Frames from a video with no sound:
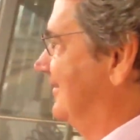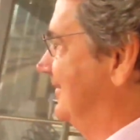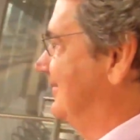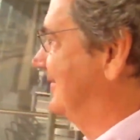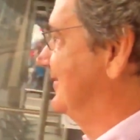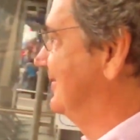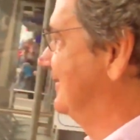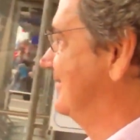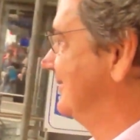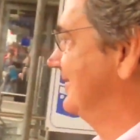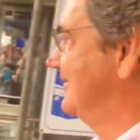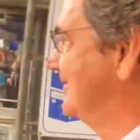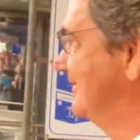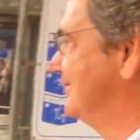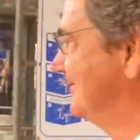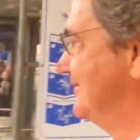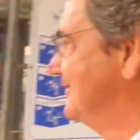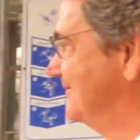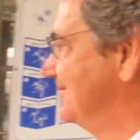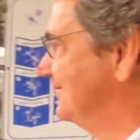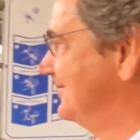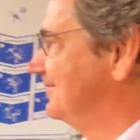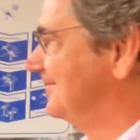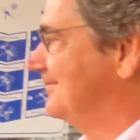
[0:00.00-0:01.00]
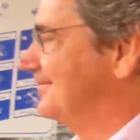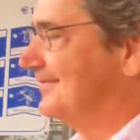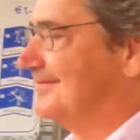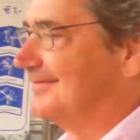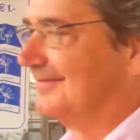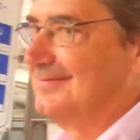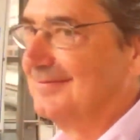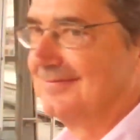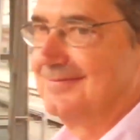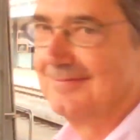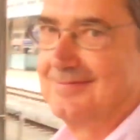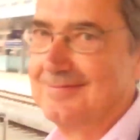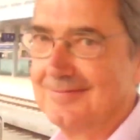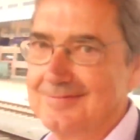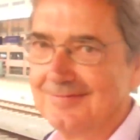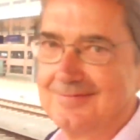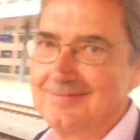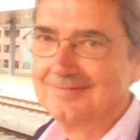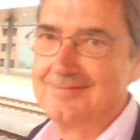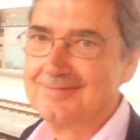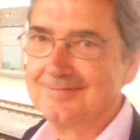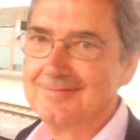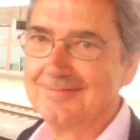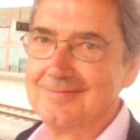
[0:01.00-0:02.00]
like crony capitalism,
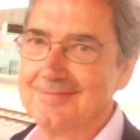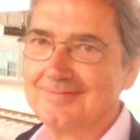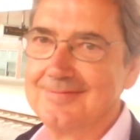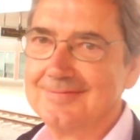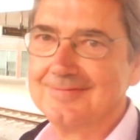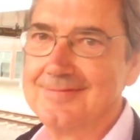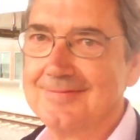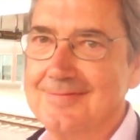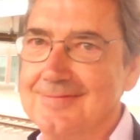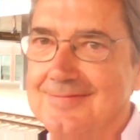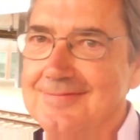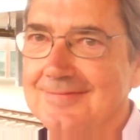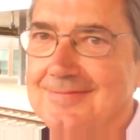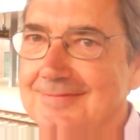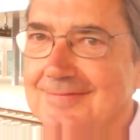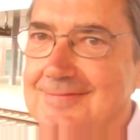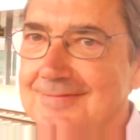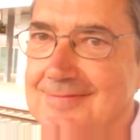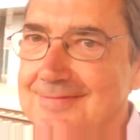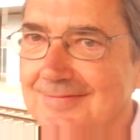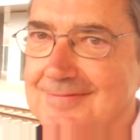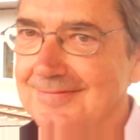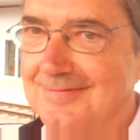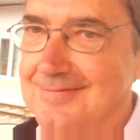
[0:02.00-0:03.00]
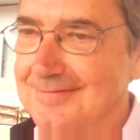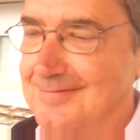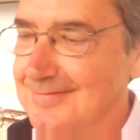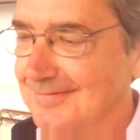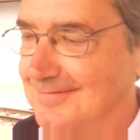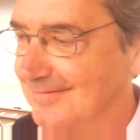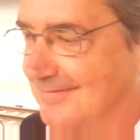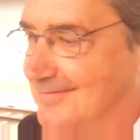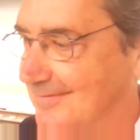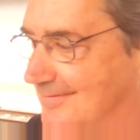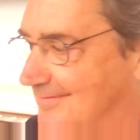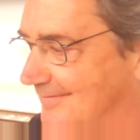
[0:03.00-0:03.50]
isn't it what you're really doing there?